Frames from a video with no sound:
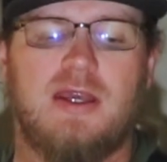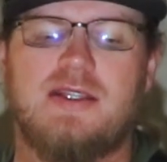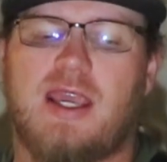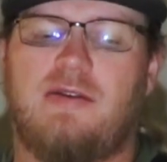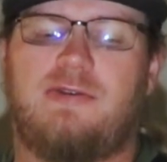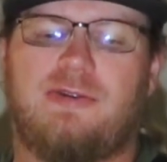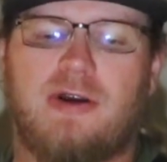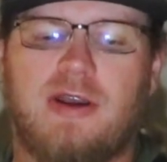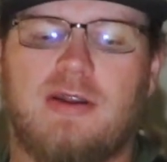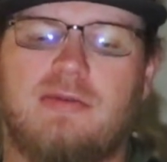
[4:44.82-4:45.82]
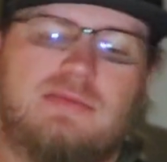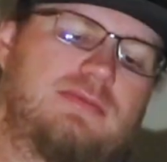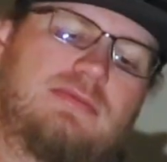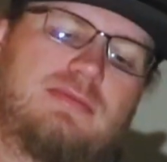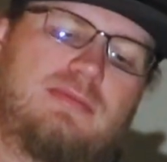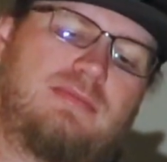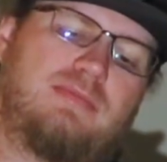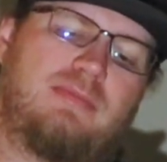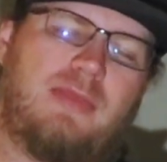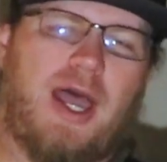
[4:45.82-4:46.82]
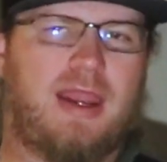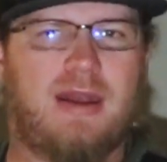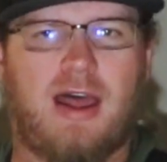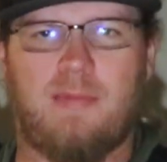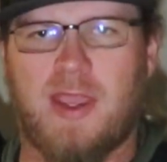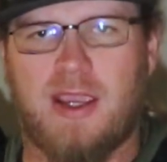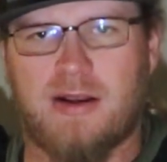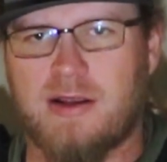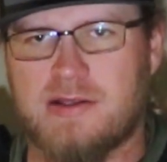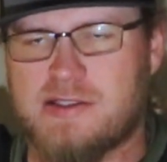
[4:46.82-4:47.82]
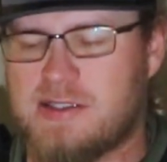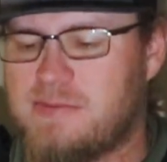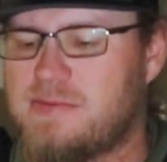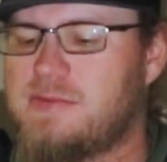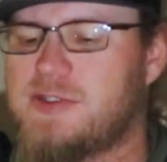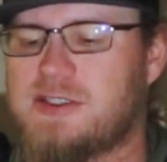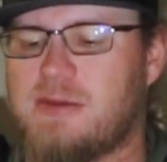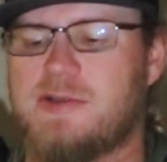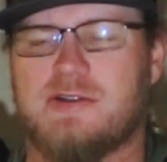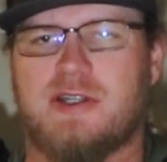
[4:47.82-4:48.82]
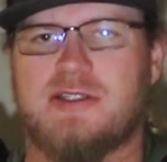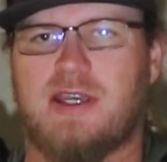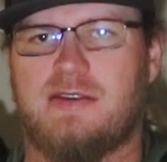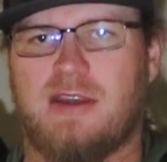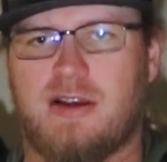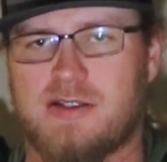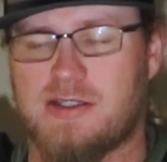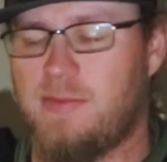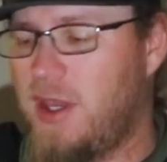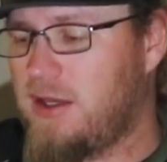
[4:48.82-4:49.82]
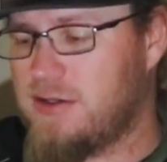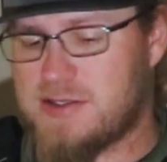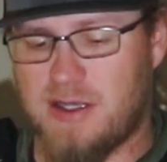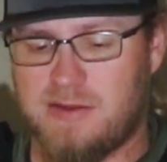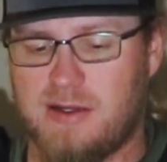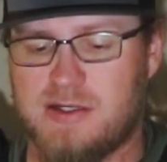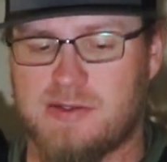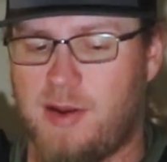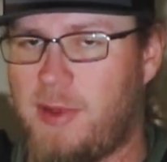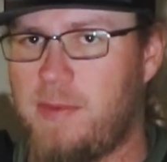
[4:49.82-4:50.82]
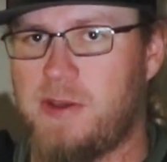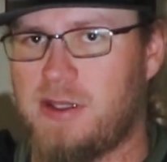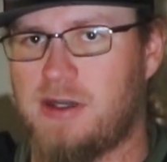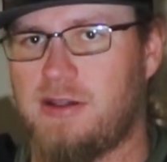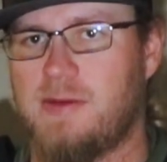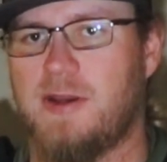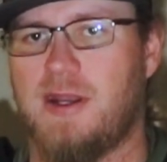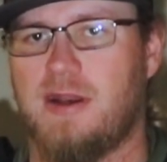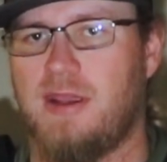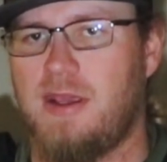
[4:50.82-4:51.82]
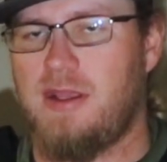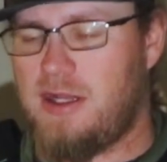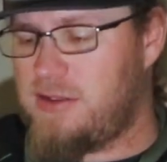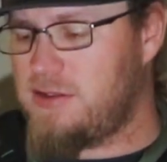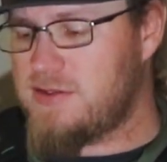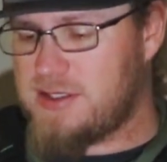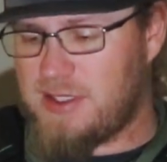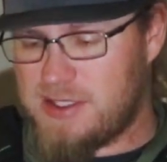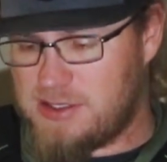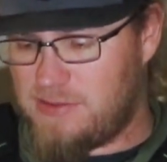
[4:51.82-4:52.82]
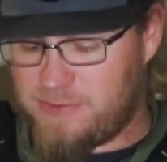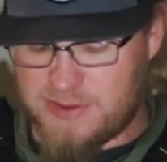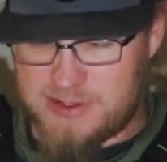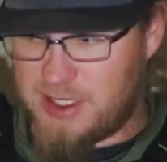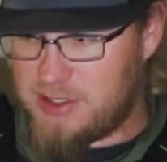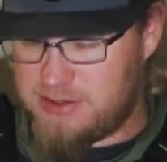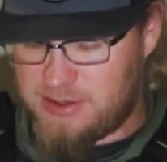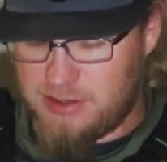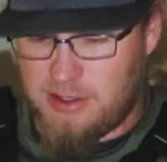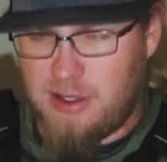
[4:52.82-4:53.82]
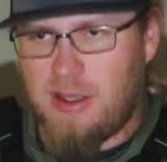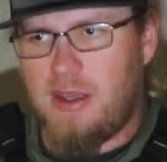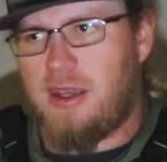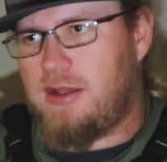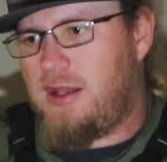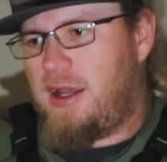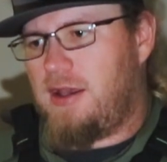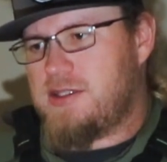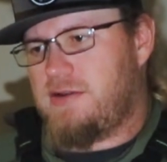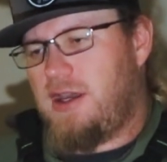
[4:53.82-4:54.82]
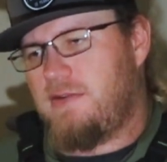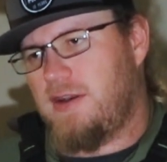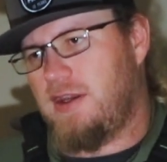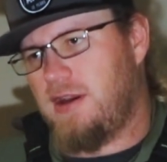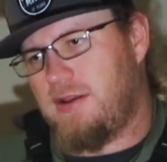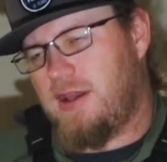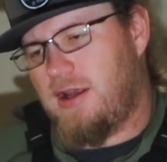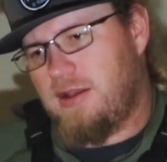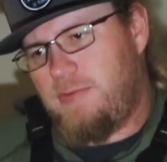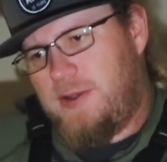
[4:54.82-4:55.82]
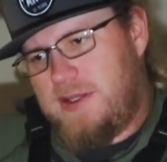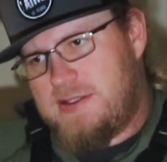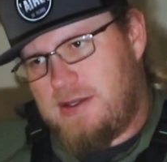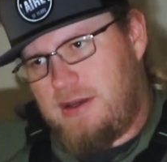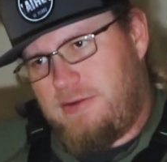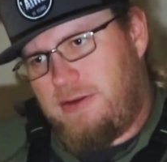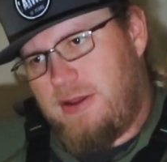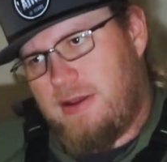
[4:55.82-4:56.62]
10 foot. Might not make it around some trees out there or some anchors out there, so I might be a little limited in using that 10-foot section. And then I also have in here that other piece of